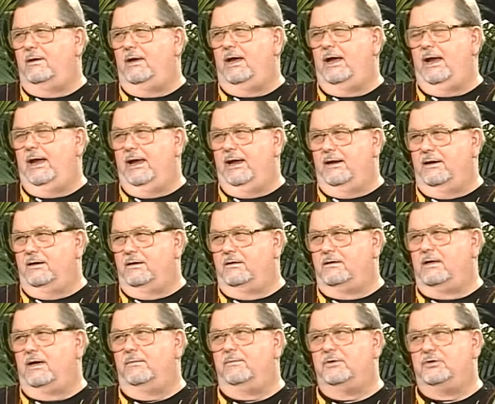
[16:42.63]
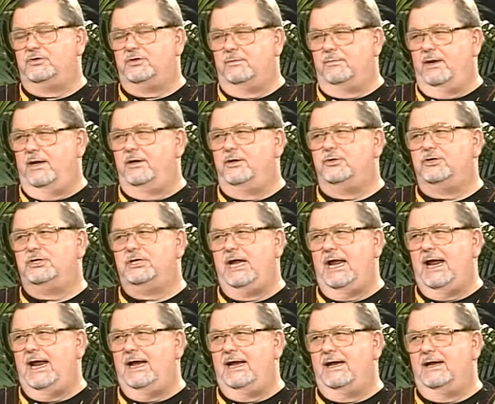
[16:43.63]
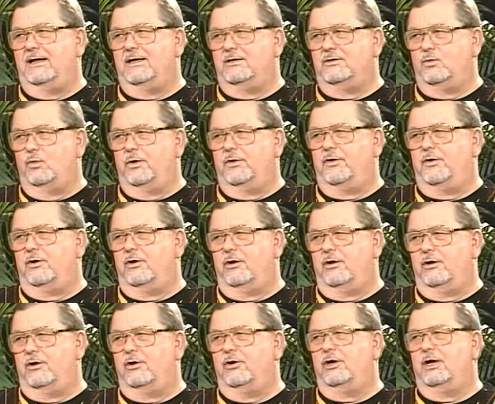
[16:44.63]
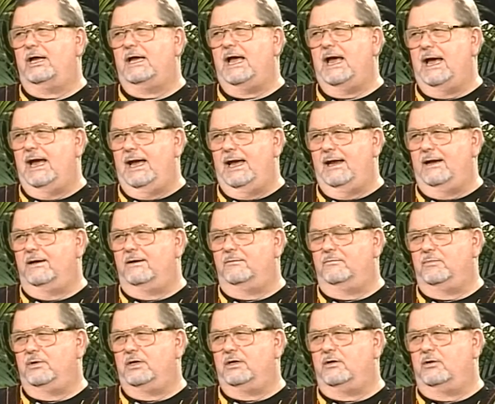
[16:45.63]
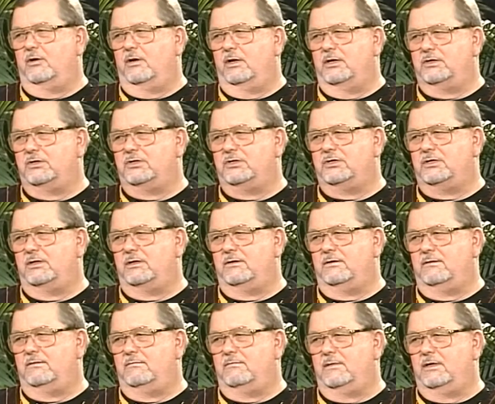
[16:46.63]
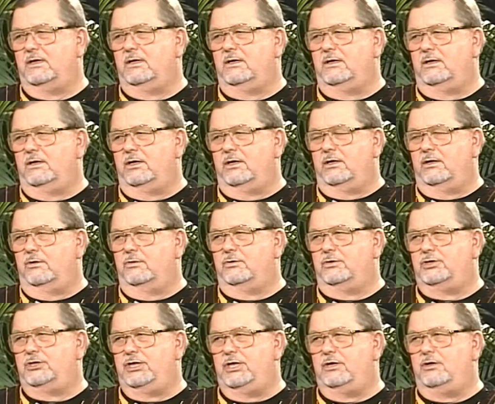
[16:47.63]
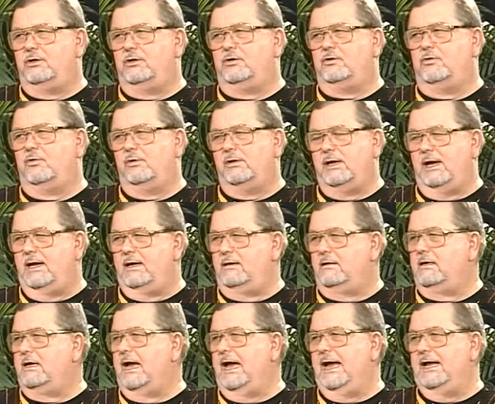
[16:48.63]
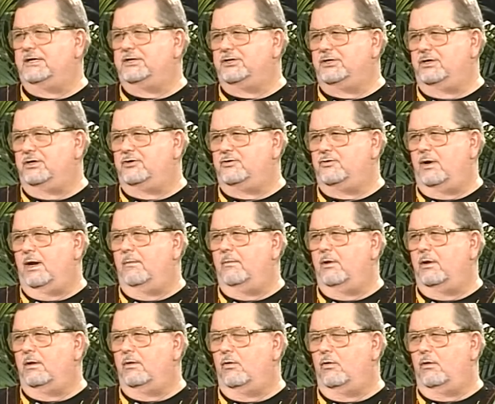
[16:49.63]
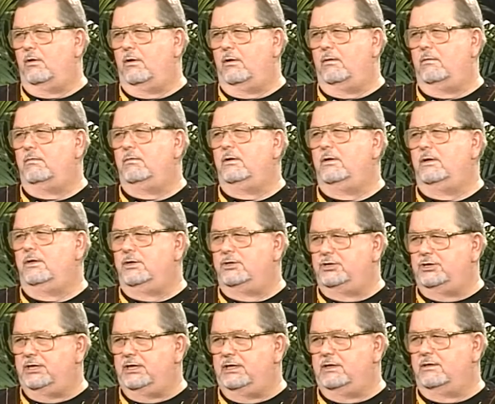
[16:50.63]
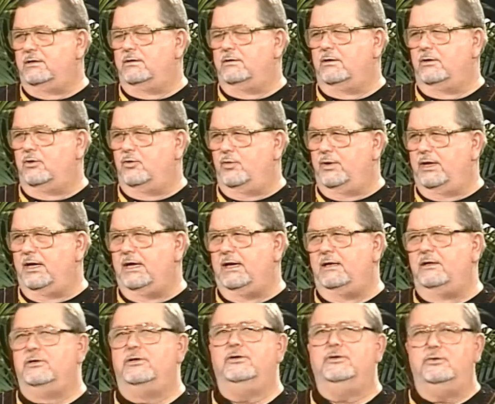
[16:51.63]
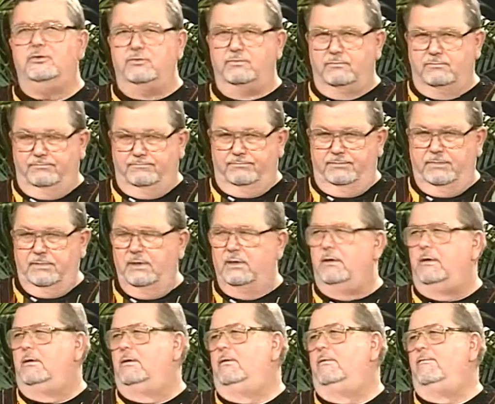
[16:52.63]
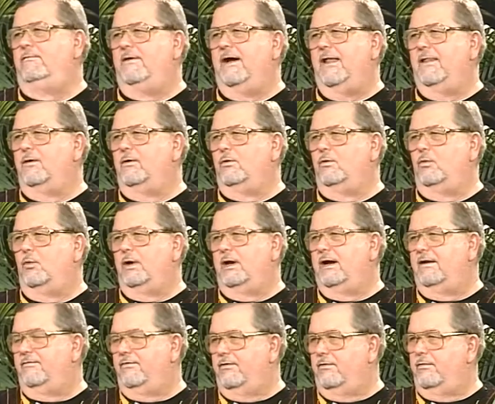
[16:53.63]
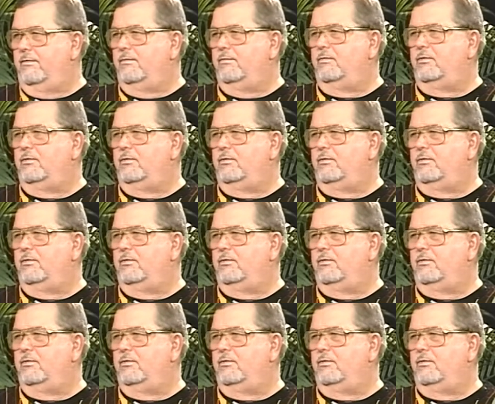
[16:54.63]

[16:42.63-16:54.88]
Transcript: and come to some understanding with her early on, because she could create constant trouble, or she could agree to follow whatever